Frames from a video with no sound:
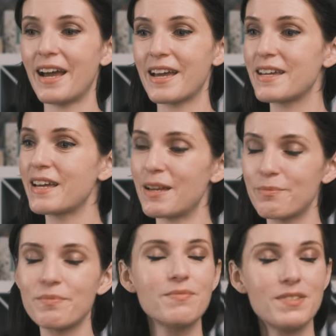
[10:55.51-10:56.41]
I
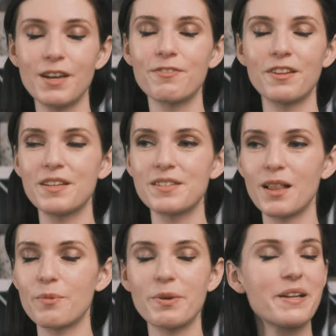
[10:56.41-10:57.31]
I'm definitely
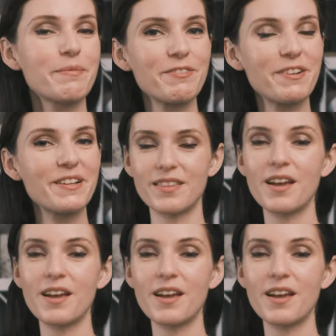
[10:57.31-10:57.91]
celebrating my friends.